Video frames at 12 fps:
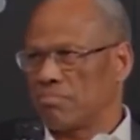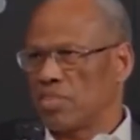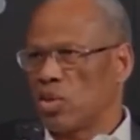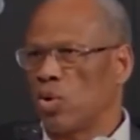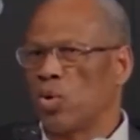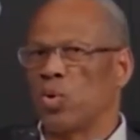
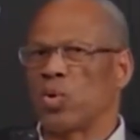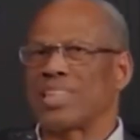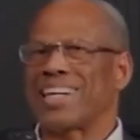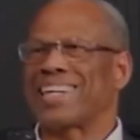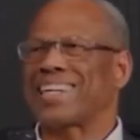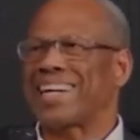hold
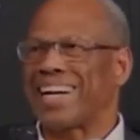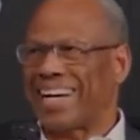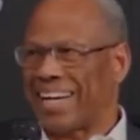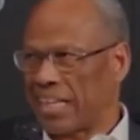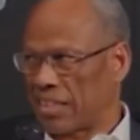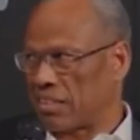a
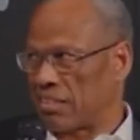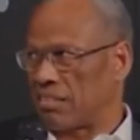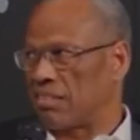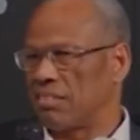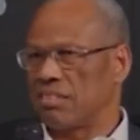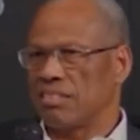candle
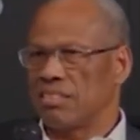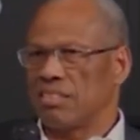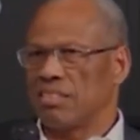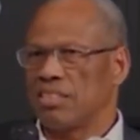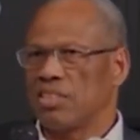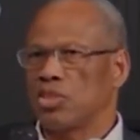
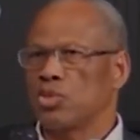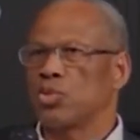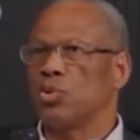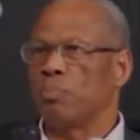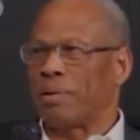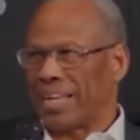
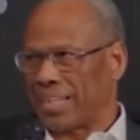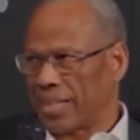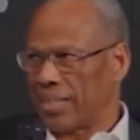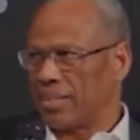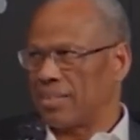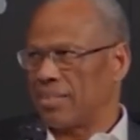to Pelé.
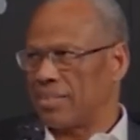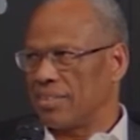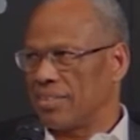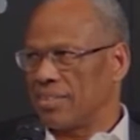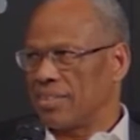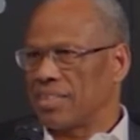
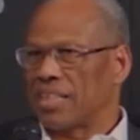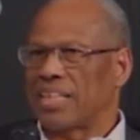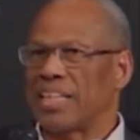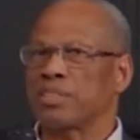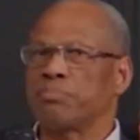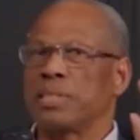Now,
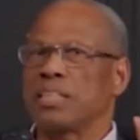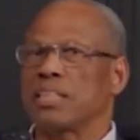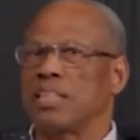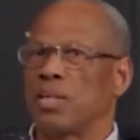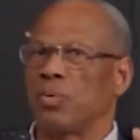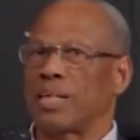let's be
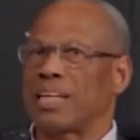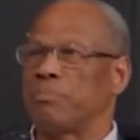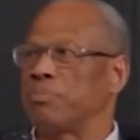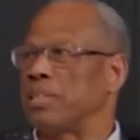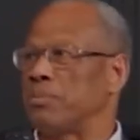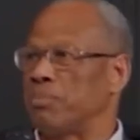clear what I
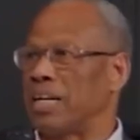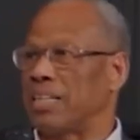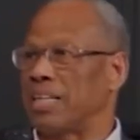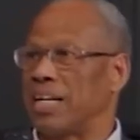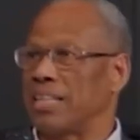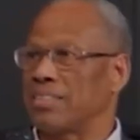mean by
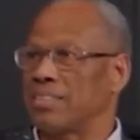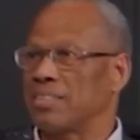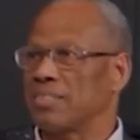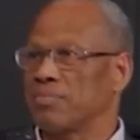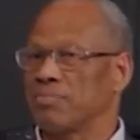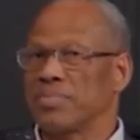that.
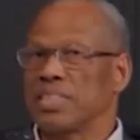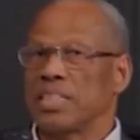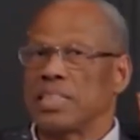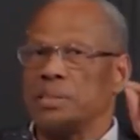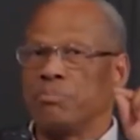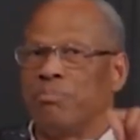
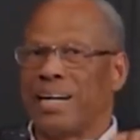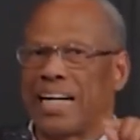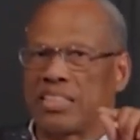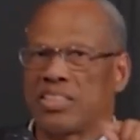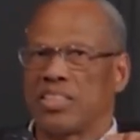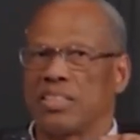
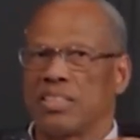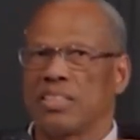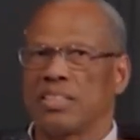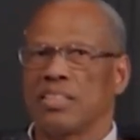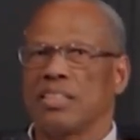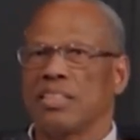
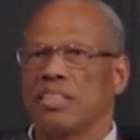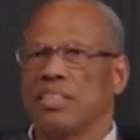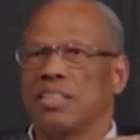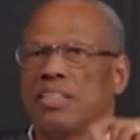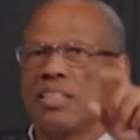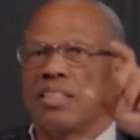Imagine
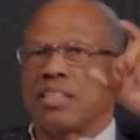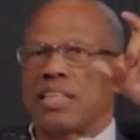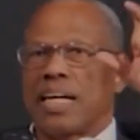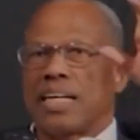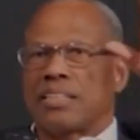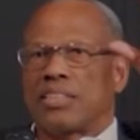
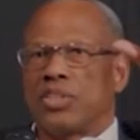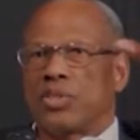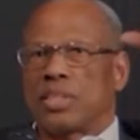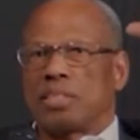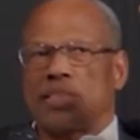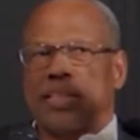that you
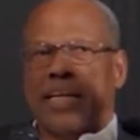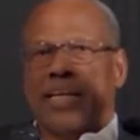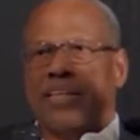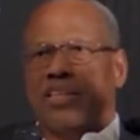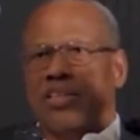can take